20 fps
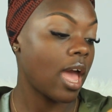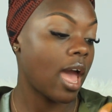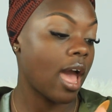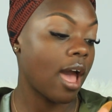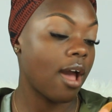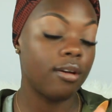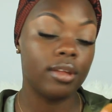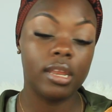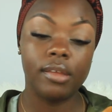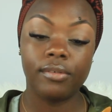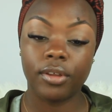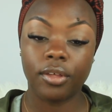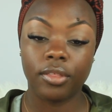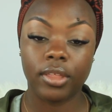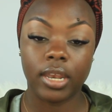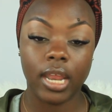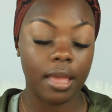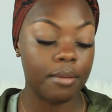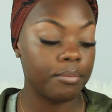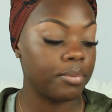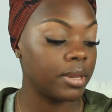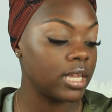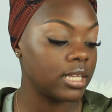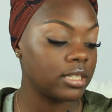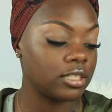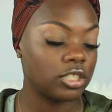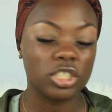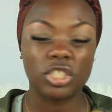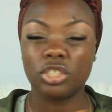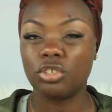I don't even know the name,
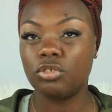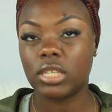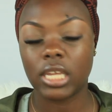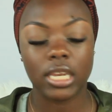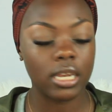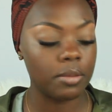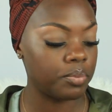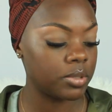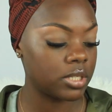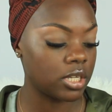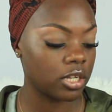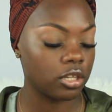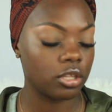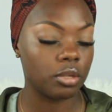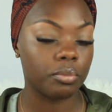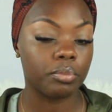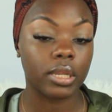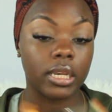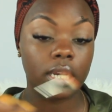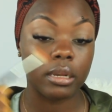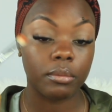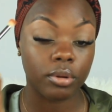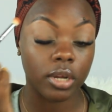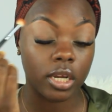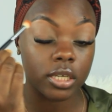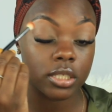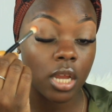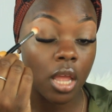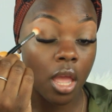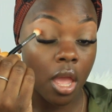but just use any particular blending
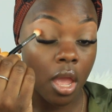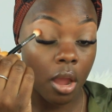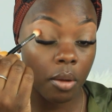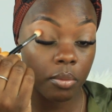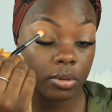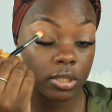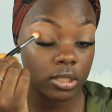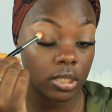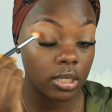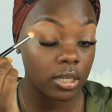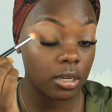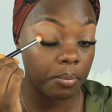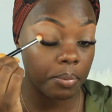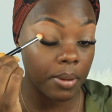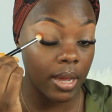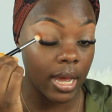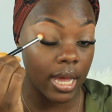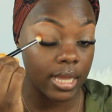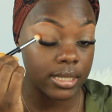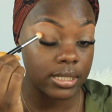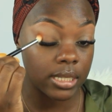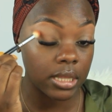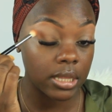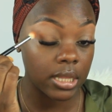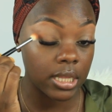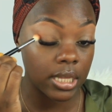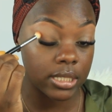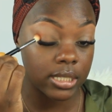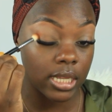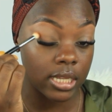brush. And we're just going to deposit
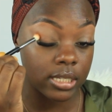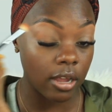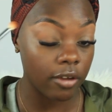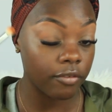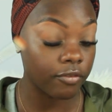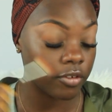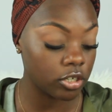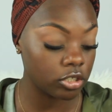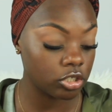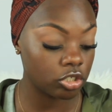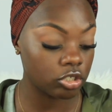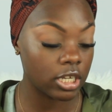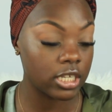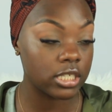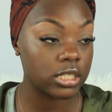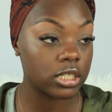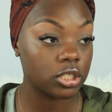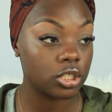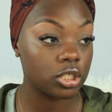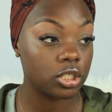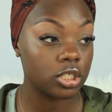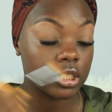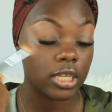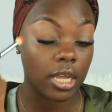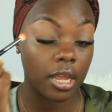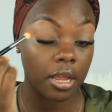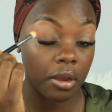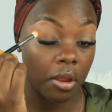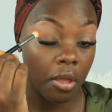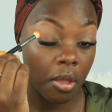this as our first transition
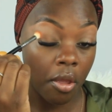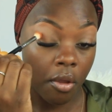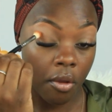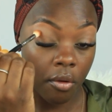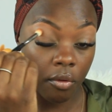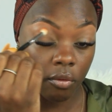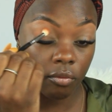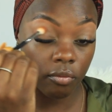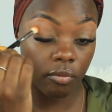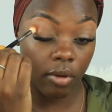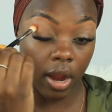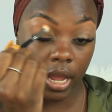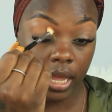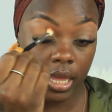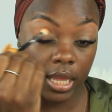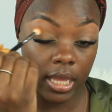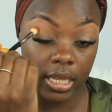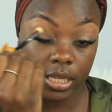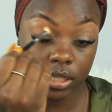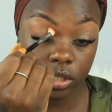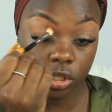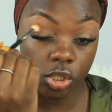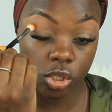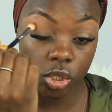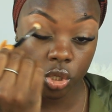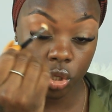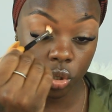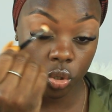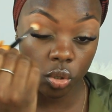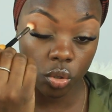shade right
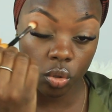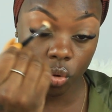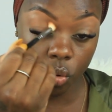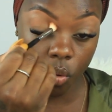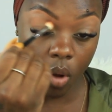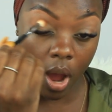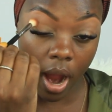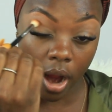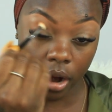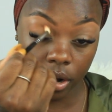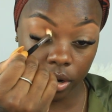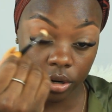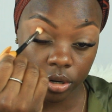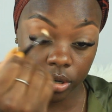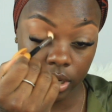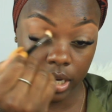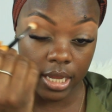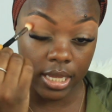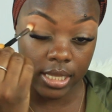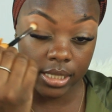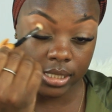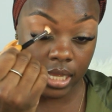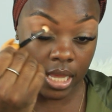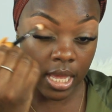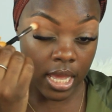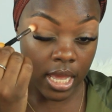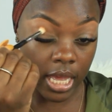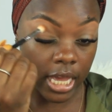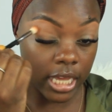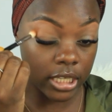into our crease
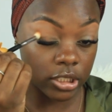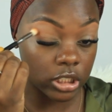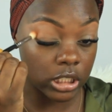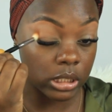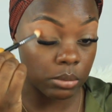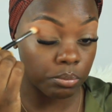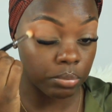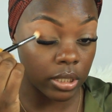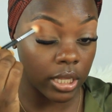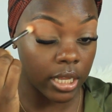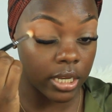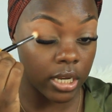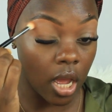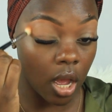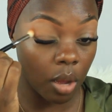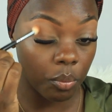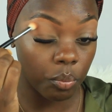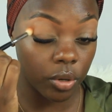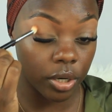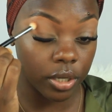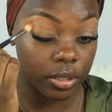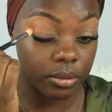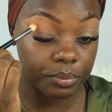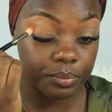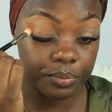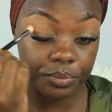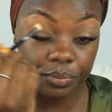and just blend upward.